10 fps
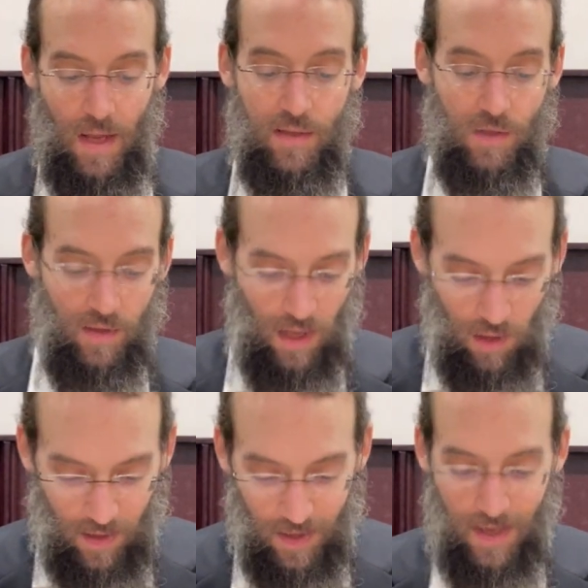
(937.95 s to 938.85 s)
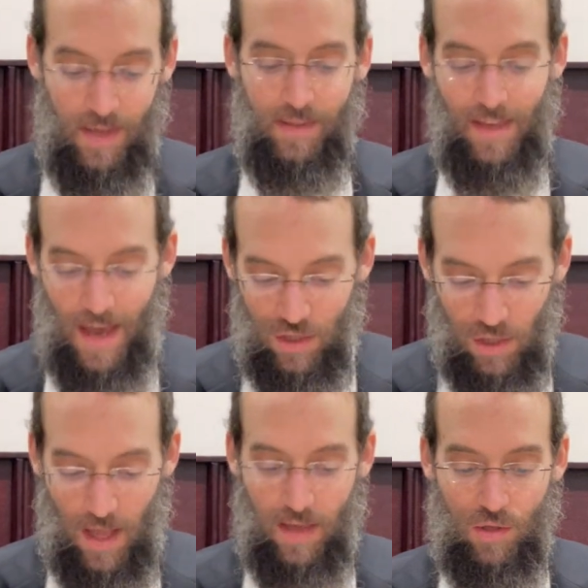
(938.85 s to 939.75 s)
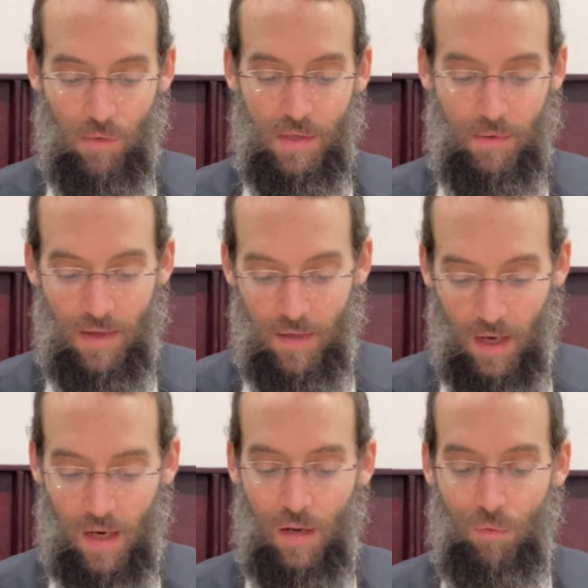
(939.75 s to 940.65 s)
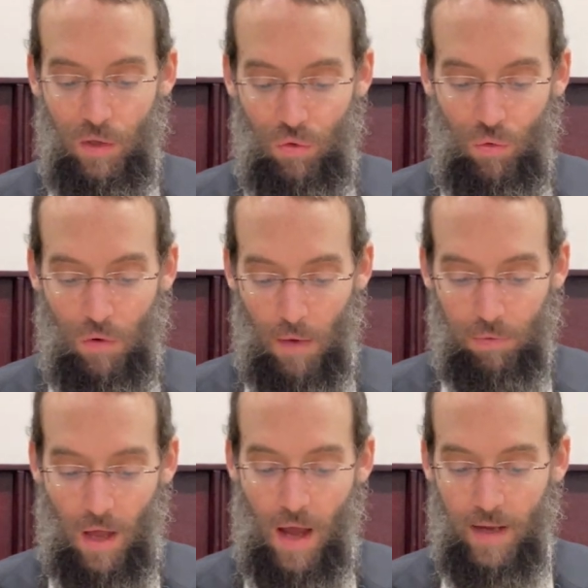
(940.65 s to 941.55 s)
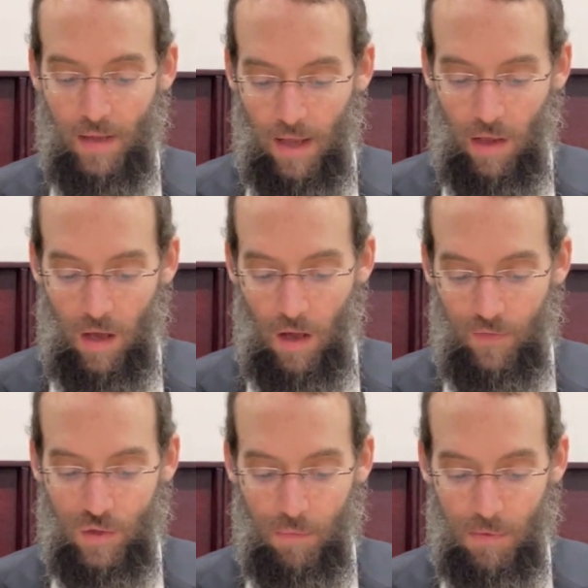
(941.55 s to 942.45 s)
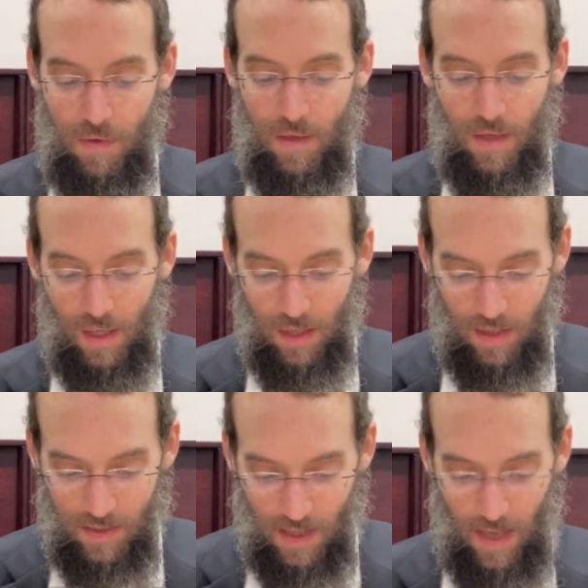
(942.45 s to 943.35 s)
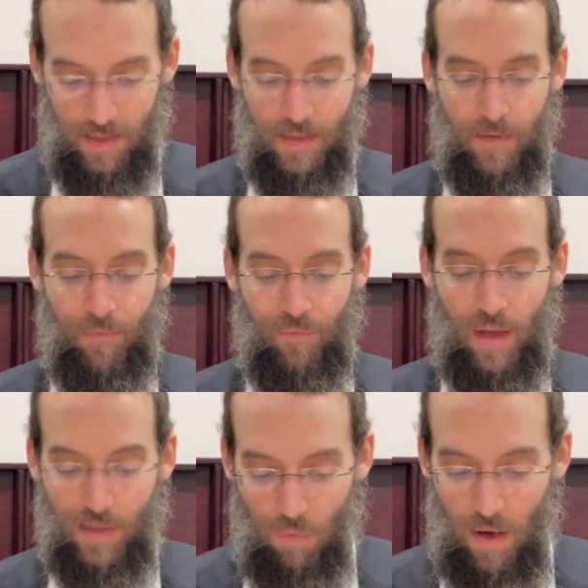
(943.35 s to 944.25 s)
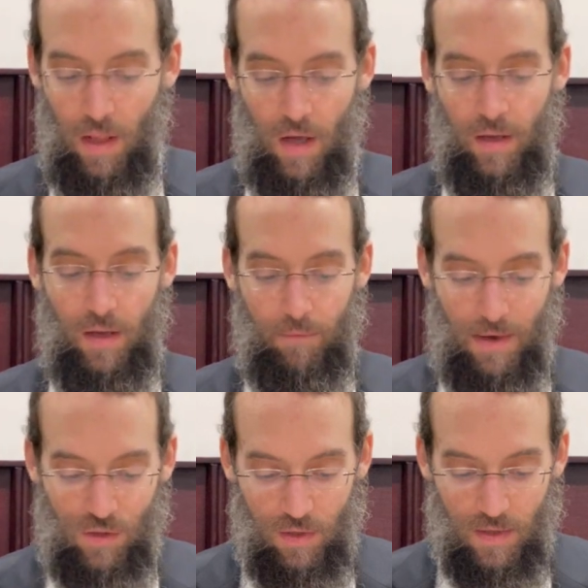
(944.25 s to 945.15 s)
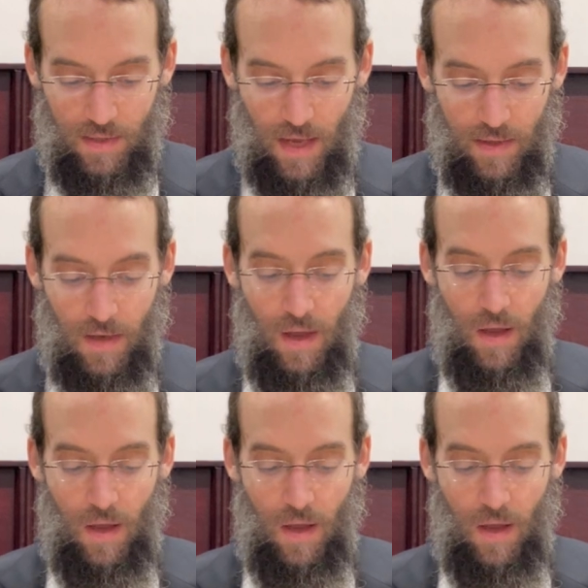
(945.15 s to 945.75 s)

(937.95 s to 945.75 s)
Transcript: So, the halacha is yeshlan ksubah has been indichen. We do apply the halacha of ksuba has been indichen in this case. That's one halacha, Mar Zutra said.